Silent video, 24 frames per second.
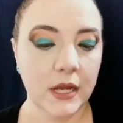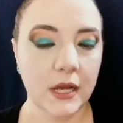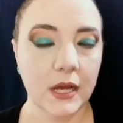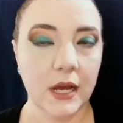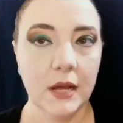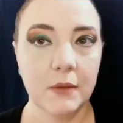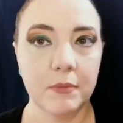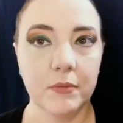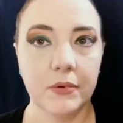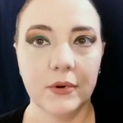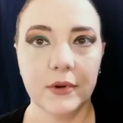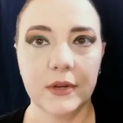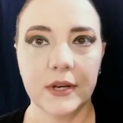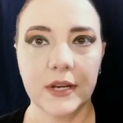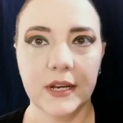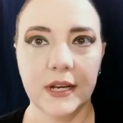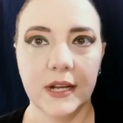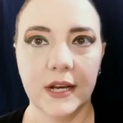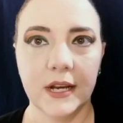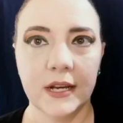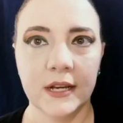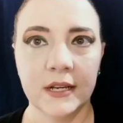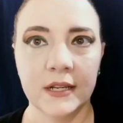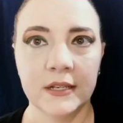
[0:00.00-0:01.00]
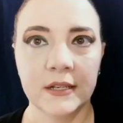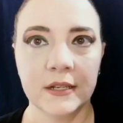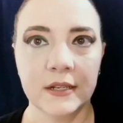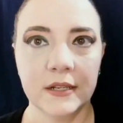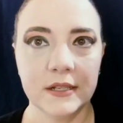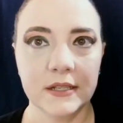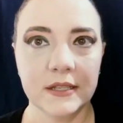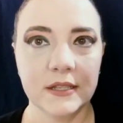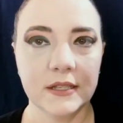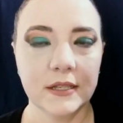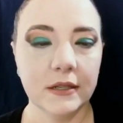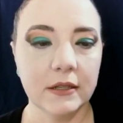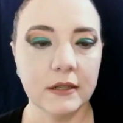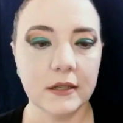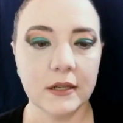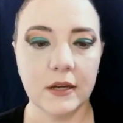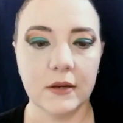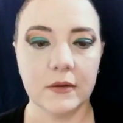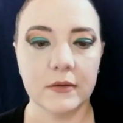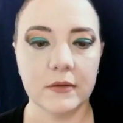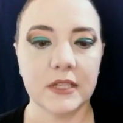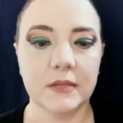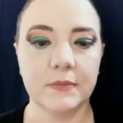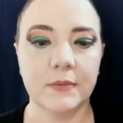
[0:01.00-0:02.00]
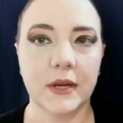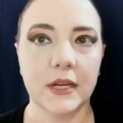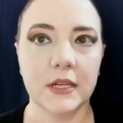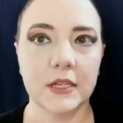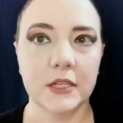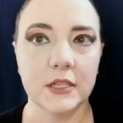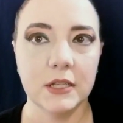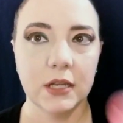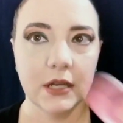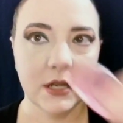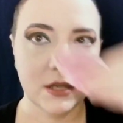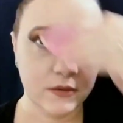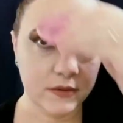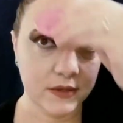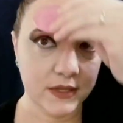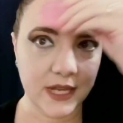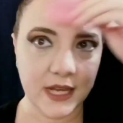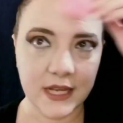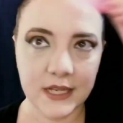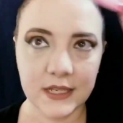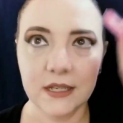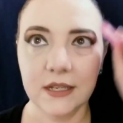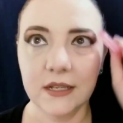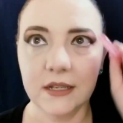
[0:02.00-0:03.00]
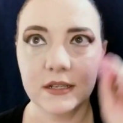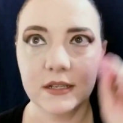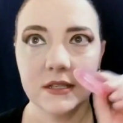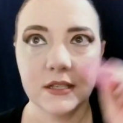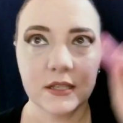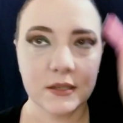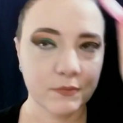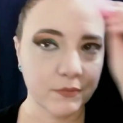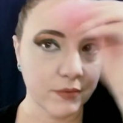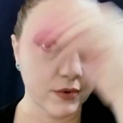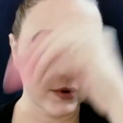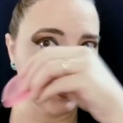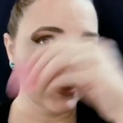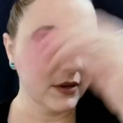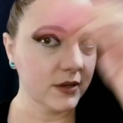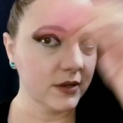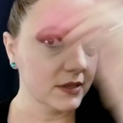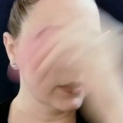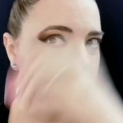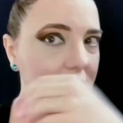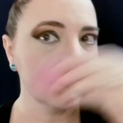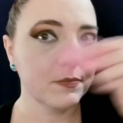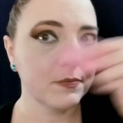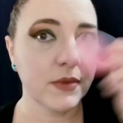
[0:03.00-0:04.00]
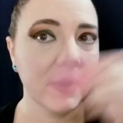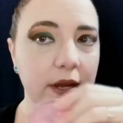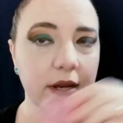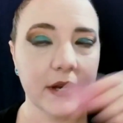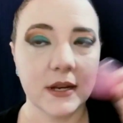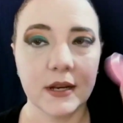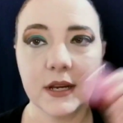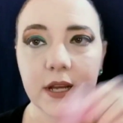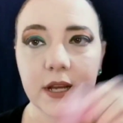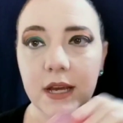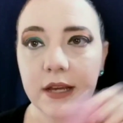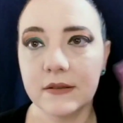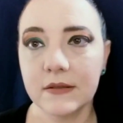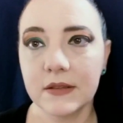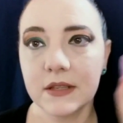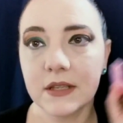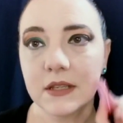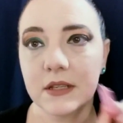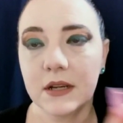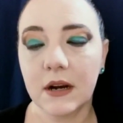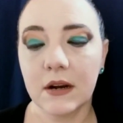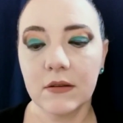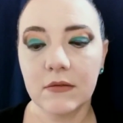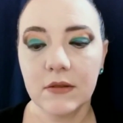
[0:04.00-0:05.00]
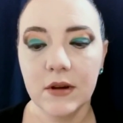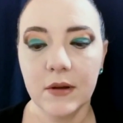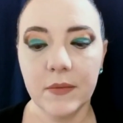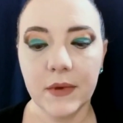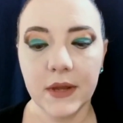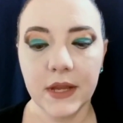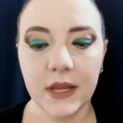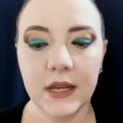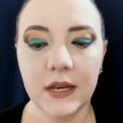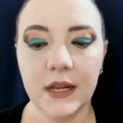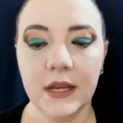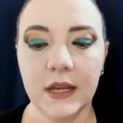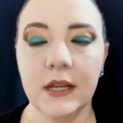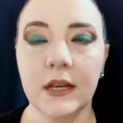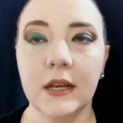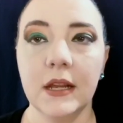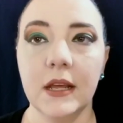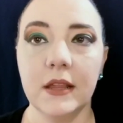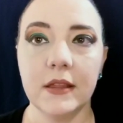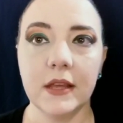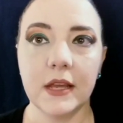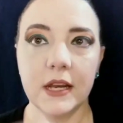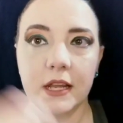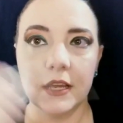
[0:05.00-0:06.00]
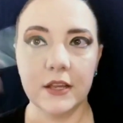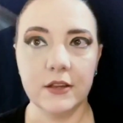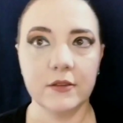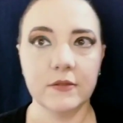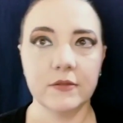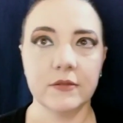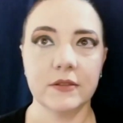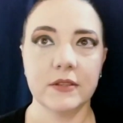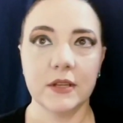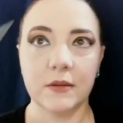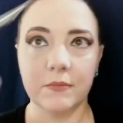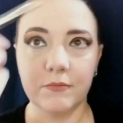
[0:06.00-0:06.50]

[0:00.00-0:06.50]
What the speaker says: I put it on a silicone sponge and use that to spread and kind of start rubbing it in, and then I use a